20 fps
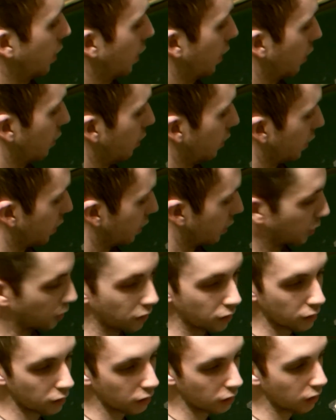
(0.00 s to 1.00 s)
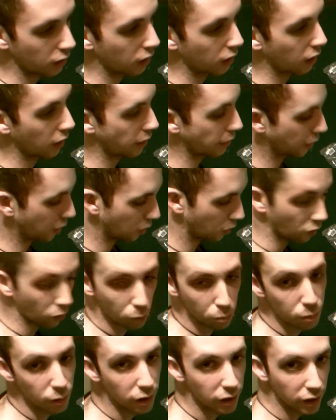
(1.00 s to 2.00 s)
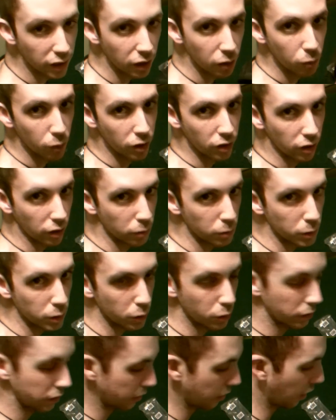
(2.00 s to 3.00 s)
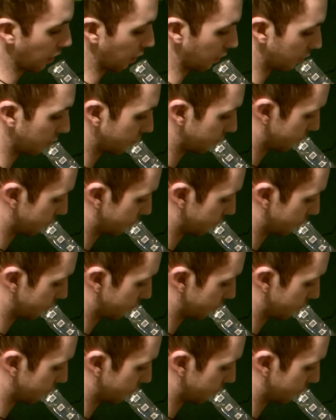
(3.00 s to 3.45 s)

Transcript: and click and then you go plug it in which I will do in a second